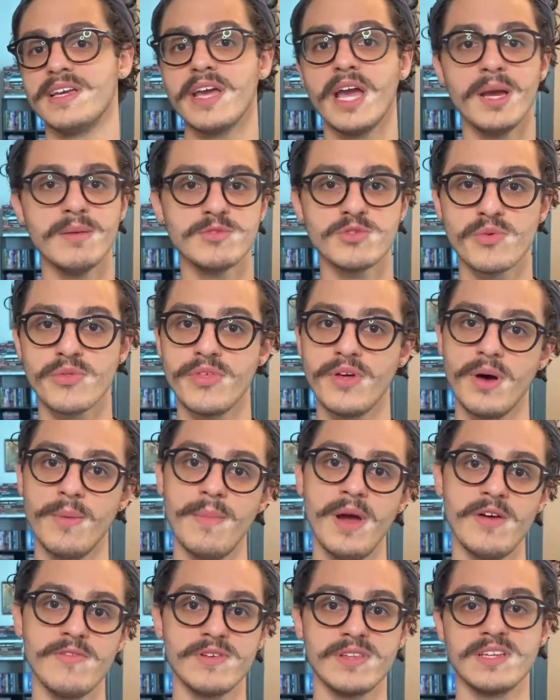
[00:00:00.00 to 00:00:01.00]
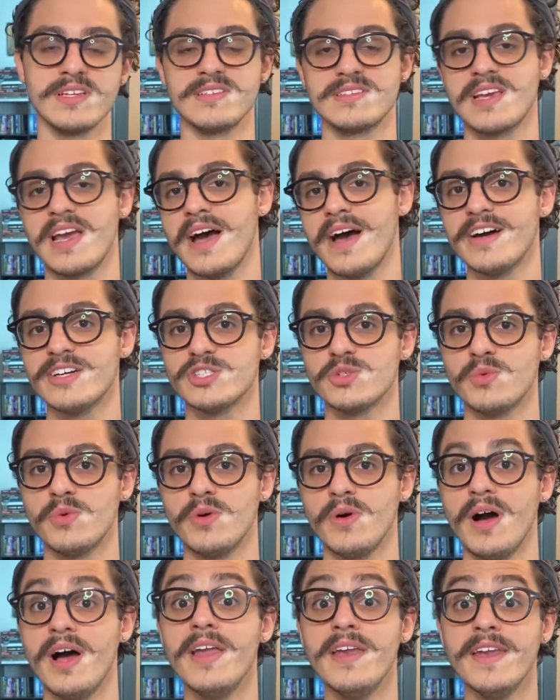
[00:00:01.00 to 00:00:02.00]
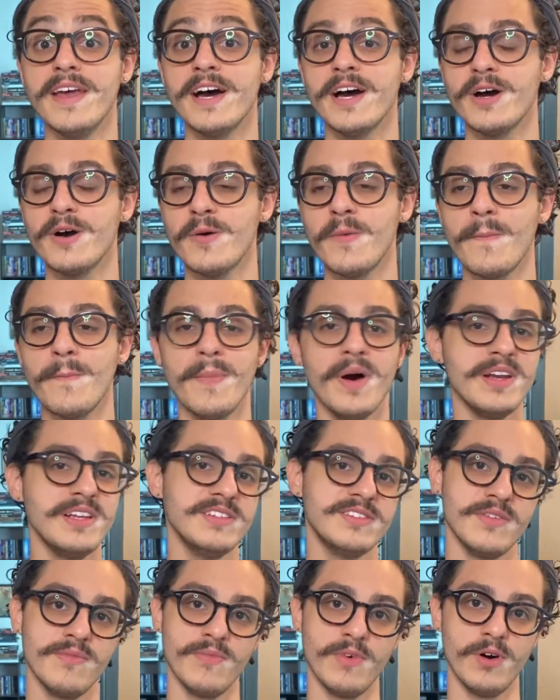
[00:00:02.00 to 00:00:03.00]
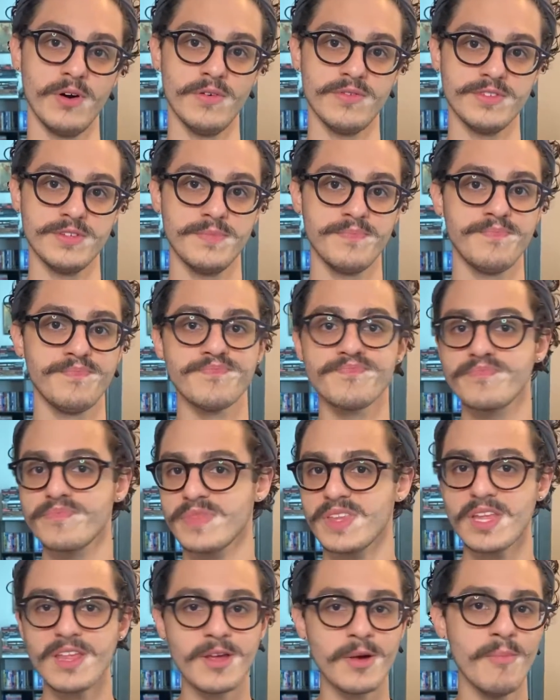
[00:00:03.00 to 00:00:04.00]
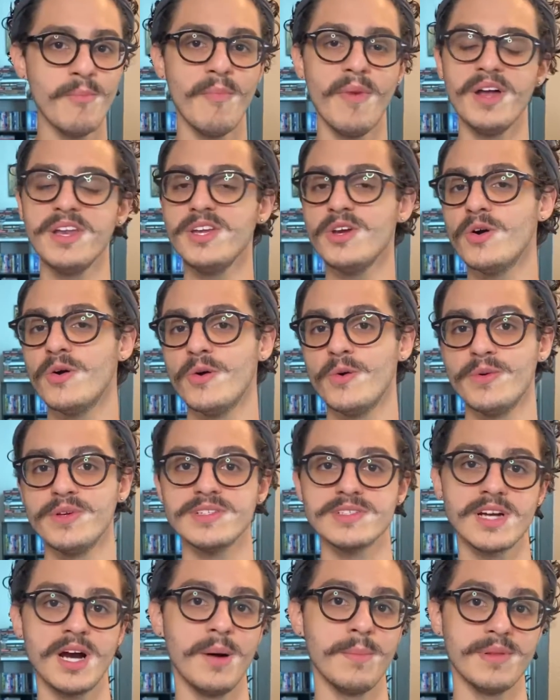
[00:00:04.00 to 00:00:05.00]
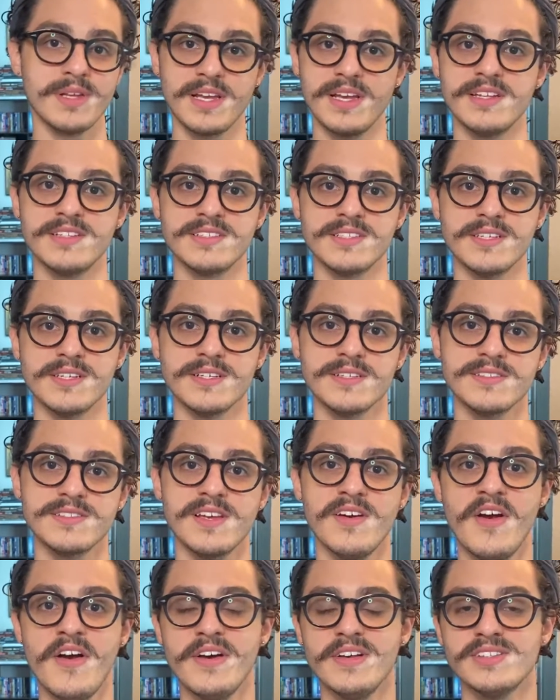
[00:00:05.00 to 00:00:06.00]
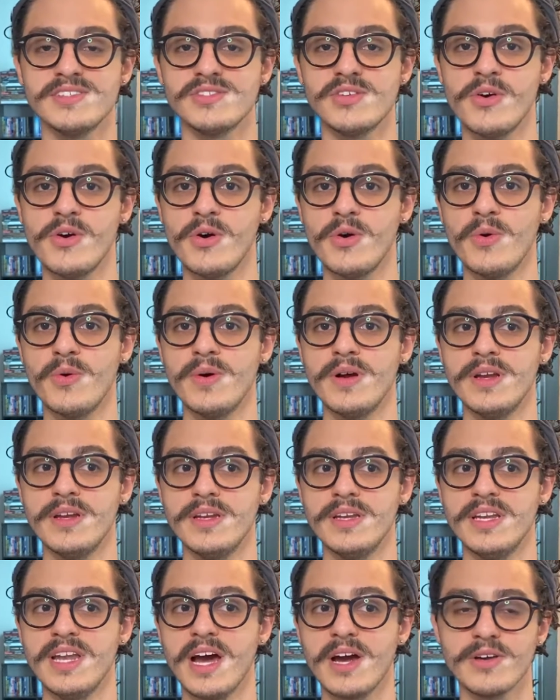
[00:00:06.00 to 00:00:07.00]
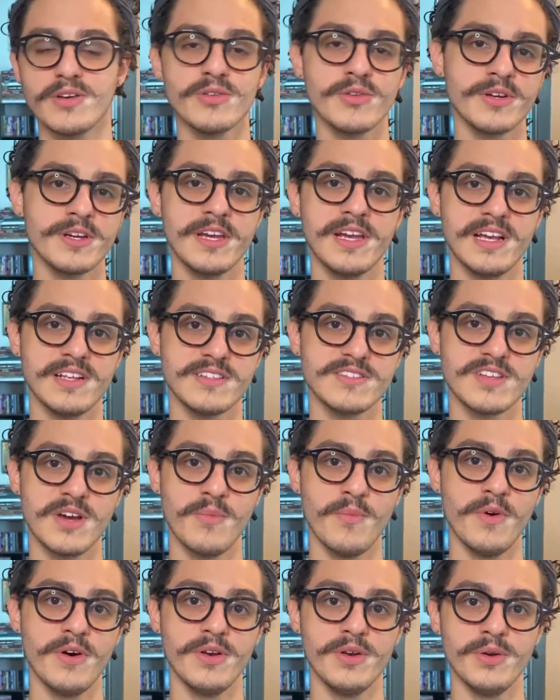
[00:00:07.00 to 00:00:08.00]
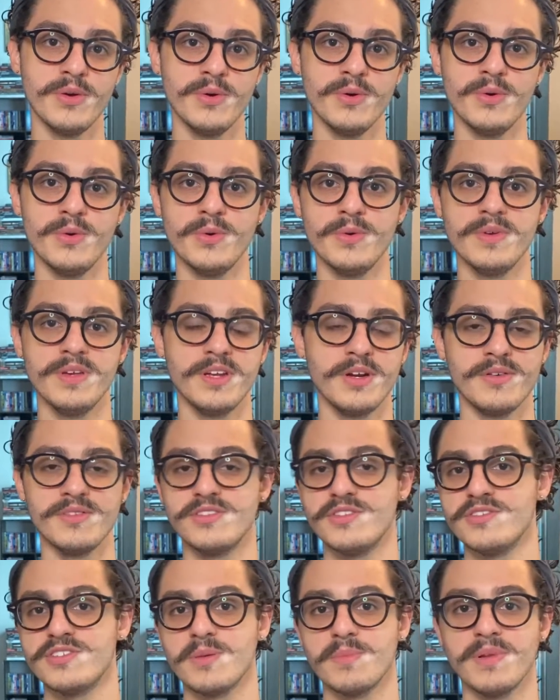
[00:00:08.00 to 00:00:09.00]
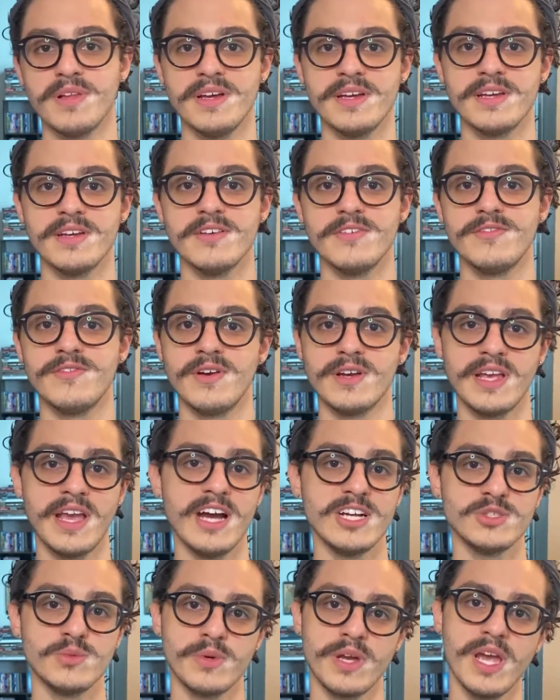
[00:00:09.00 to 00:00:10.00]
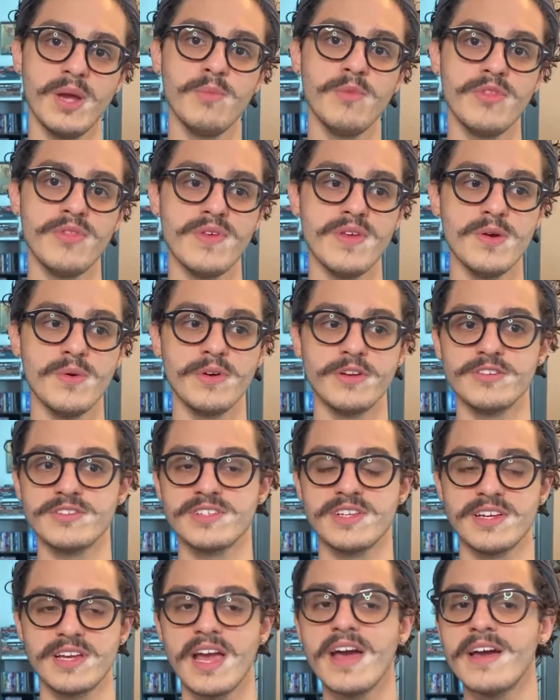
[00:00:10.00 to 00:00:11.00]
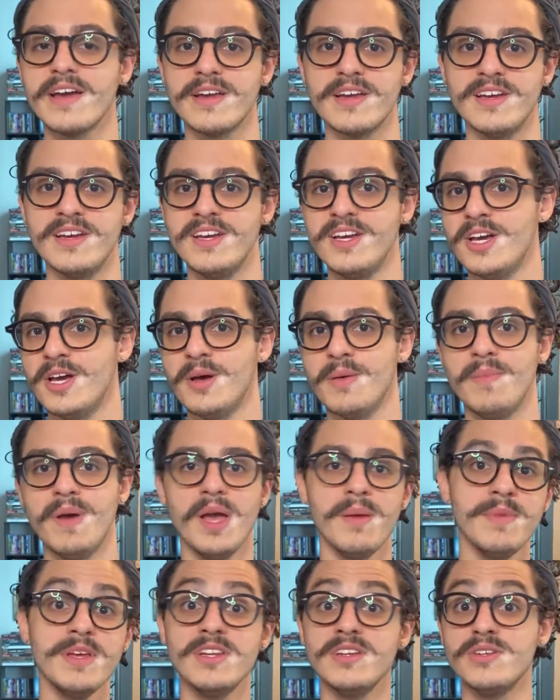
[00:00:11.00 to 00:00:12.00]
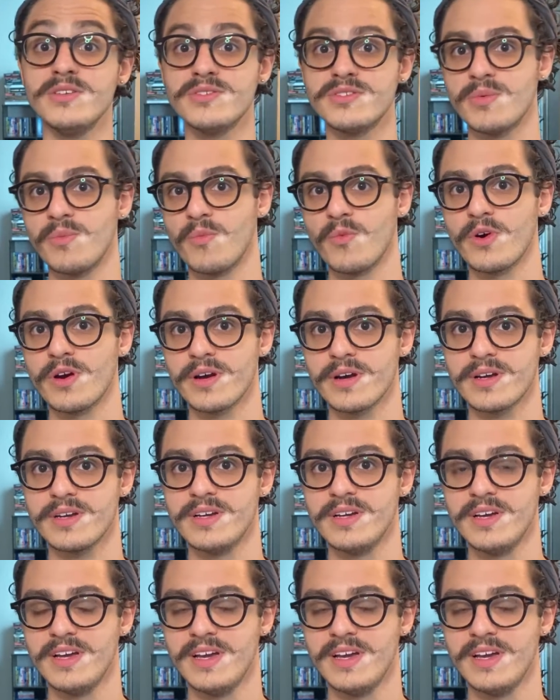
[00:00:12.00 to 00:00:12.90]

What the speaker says: games with them, everything is casual, and now money's involved. Money always complicates things. So now you're looking at someone who, is used to playing a fun casual game with you, and you're saying, hey, pay me to do some work.